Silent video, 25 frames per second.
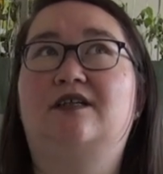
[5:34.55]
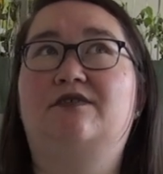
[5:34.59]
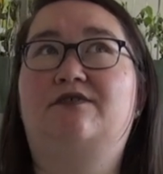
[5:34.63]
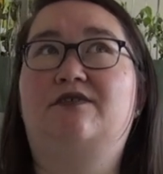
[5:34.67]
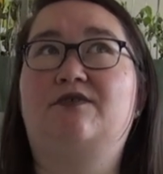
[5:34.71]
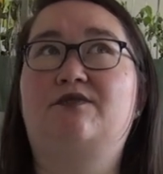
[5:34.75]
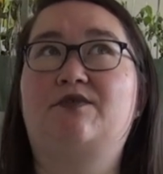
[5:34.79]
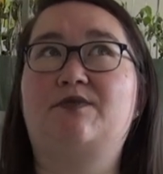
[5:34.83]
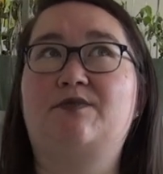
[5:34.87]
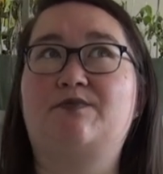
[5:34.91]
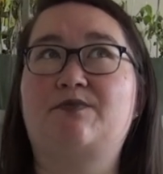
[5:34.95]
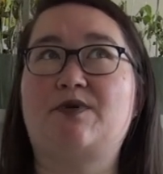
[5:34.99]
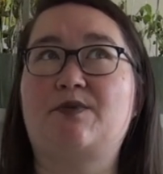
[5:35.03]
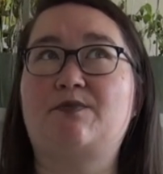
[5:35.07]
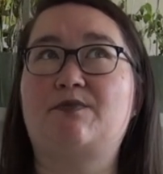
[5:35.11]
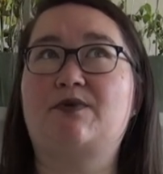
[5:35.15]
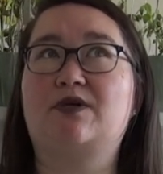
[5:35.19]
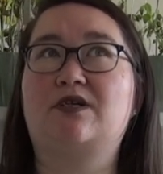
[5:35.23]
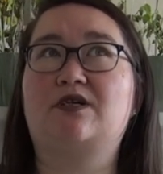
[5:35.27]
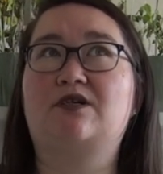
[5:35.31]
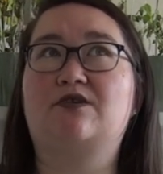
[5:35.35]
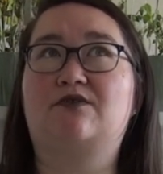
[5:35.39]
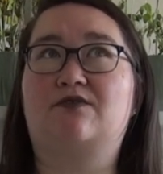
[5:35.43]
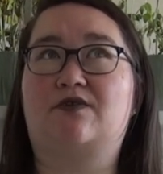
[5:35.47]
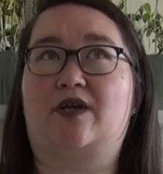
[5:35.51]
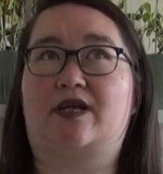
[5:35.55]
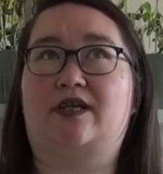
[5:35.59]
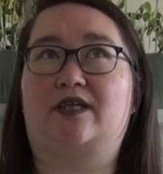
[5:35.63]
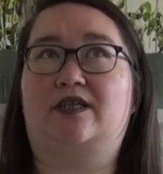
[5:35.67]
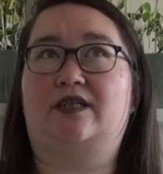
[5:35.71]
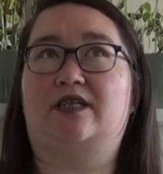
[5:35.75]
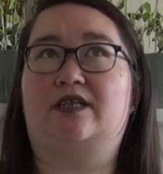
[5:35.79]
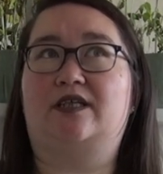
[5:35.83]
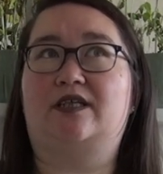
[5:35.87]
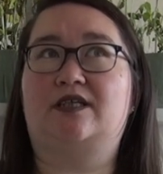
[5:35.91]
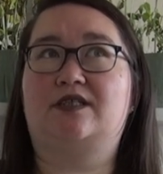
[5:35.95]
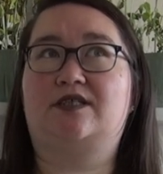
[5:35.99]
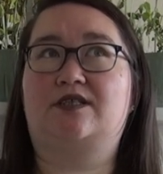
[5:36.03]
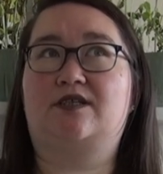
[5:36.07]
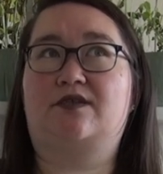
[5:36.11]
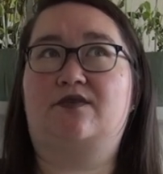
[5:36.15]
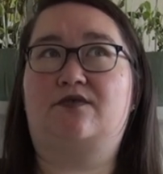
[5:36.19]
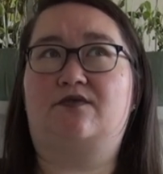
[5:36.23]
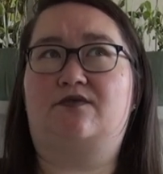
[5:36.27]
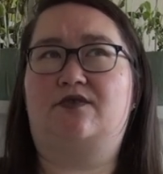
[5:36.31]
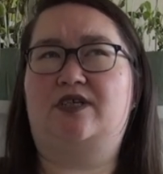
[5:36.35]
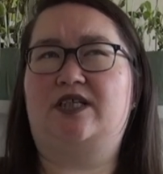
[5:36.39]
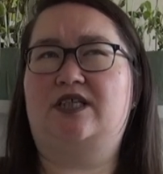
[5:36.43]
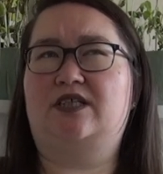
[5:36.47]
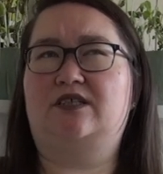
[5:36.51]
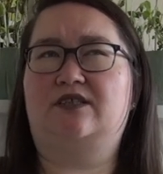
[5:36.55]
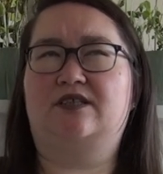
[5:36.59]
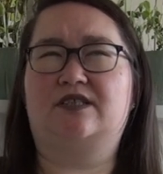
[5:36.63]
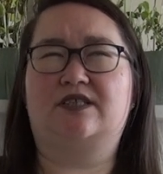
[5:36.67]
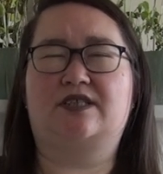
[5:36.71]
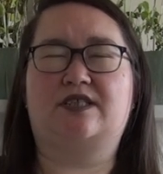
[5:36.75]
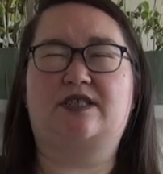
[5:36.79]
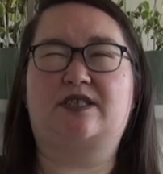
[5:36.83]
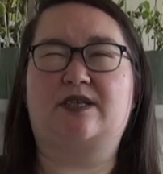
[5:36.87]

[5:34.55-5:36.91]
if I remember correctly, it's 300